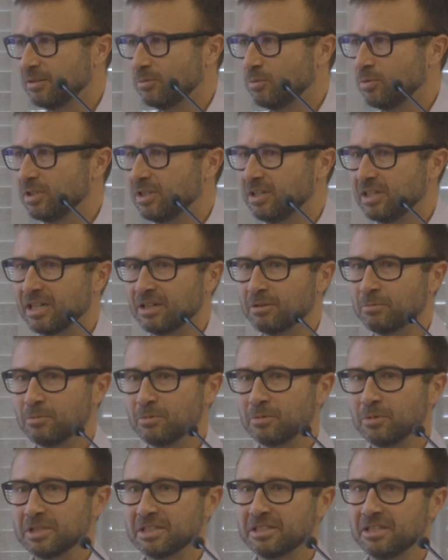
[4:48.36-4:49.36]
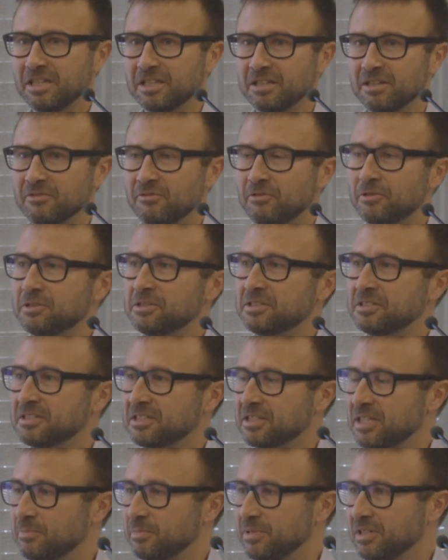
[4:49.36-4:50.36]
we always take the first
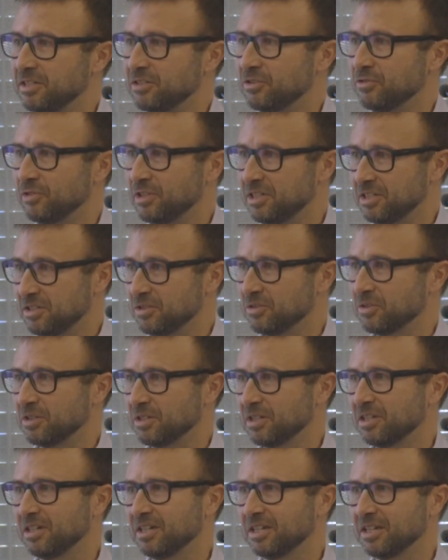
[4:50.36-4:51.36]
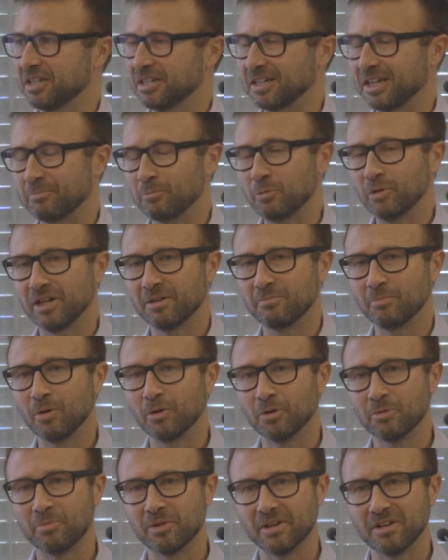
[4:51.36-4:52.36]
step in innovation, and we are
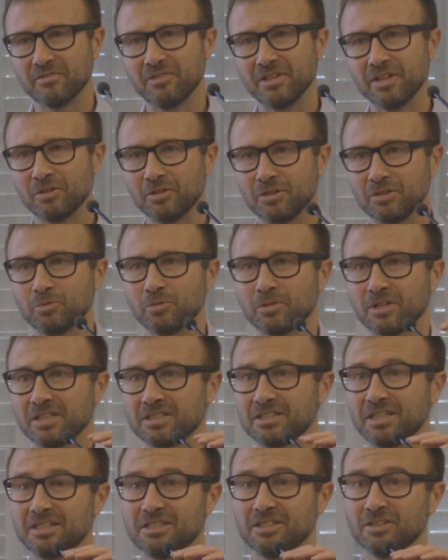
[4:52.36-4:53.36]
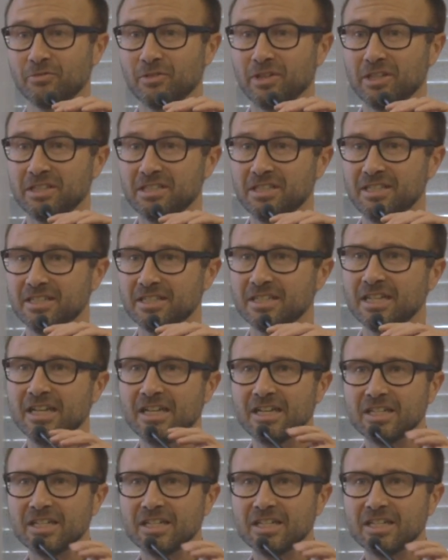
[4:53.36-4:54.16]
more brave in going to early stages of the disease.